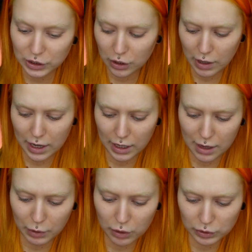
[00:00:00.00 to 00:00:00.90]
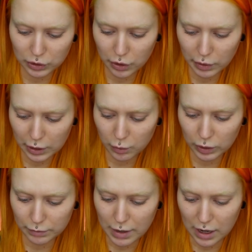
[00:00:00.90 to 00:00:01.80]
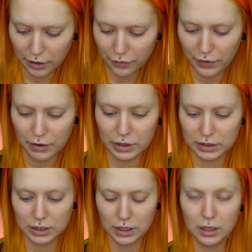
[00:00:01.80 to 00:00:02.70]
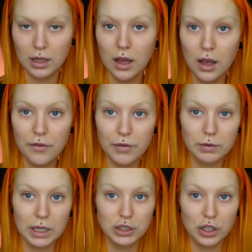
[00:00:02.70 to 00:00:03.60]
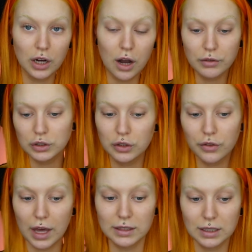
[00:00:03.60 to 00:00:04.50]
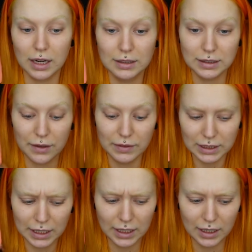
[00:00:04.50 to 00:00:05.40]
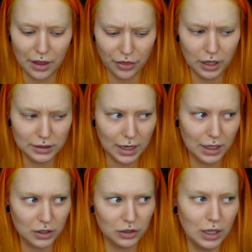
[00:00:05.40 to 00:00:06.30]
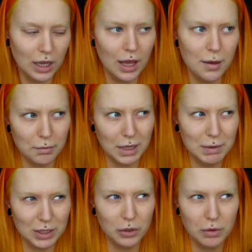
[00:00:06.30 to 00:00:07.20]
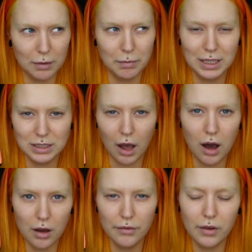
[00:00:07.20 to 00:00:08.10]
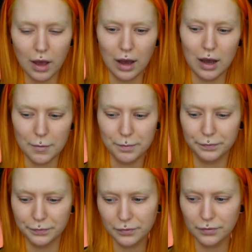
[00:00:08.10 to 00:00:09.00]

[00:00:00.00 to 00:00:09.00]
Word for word: So I am going to go in with my favorite foundation of 2017. I thought that I could maybe do a best of um,